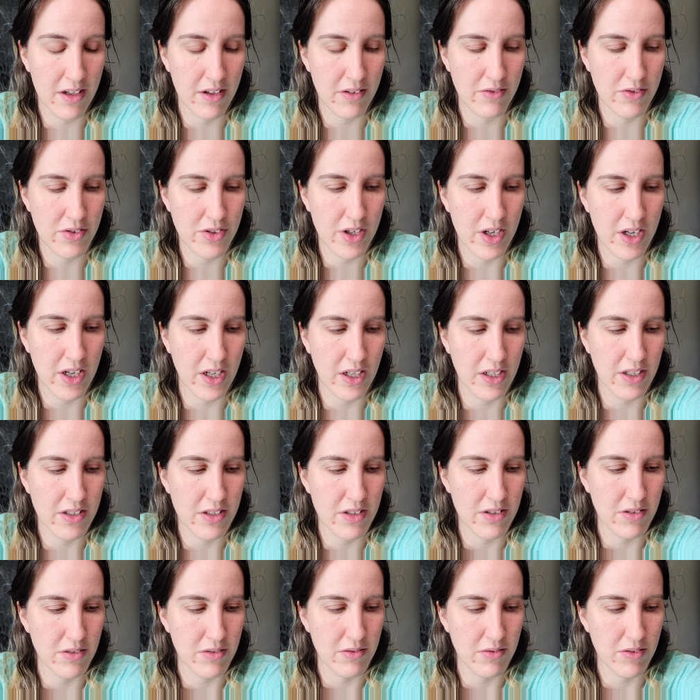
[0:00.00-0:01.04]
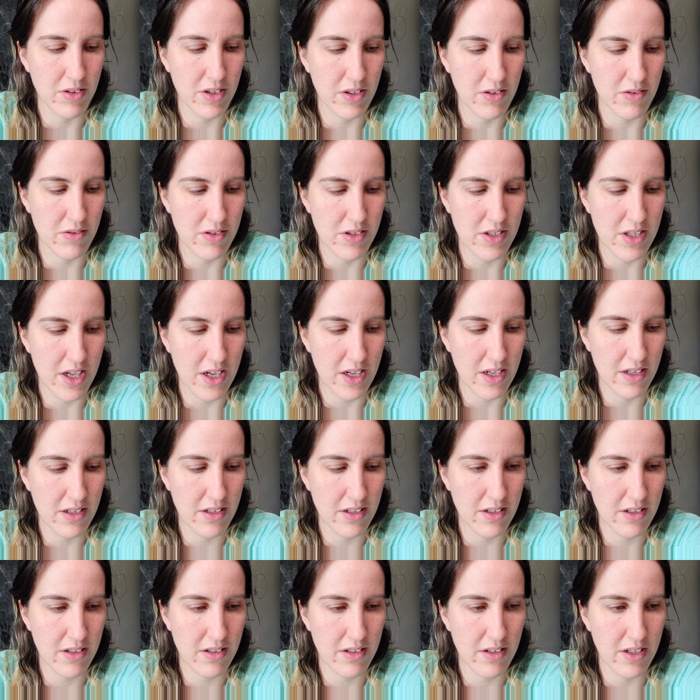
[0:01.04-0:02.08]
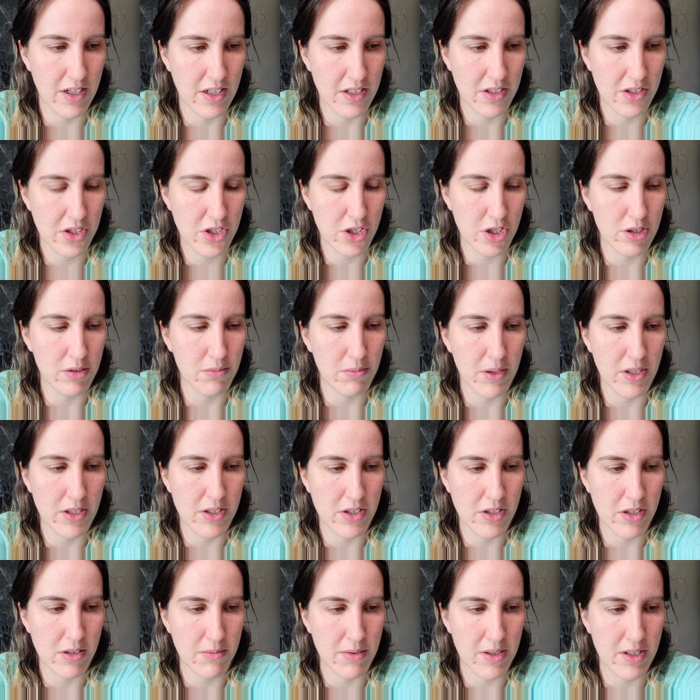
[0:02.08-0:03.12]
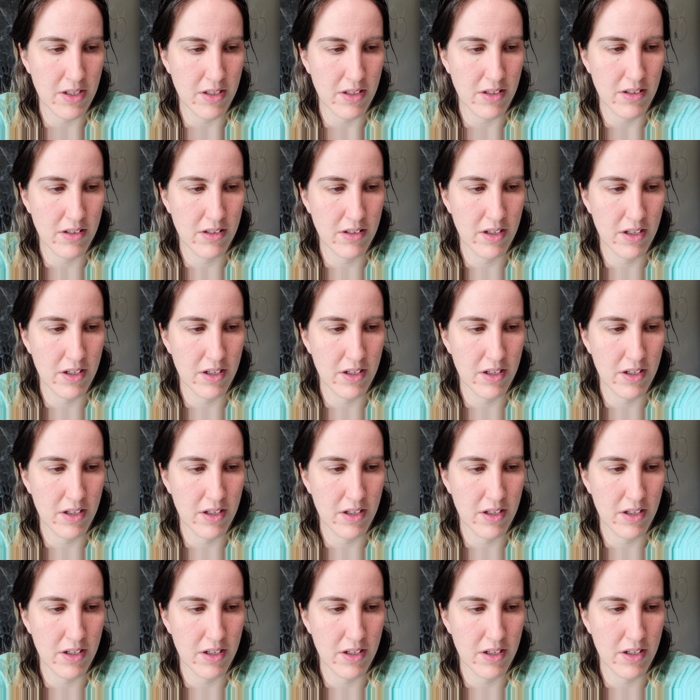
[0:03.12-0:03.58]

of trying to use that cheap HDMI